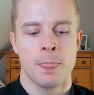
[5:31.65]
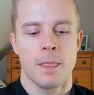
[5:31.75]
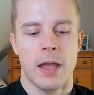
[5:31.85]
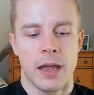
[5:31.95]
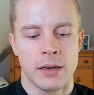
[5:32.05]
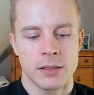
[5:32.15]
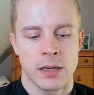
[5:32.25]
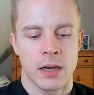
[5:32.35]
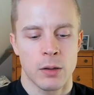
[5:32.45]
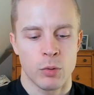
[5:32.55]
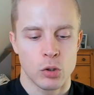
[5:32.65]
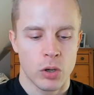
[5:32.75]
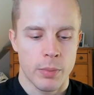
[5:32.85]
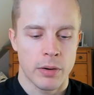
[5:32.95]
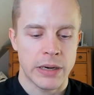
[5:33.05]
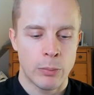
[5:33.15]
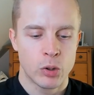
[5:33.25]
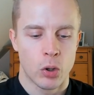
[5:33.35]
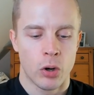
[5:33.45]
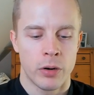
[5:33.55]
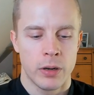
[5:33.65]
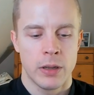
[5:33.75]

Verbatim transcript: And uh, like we talked about, mTOR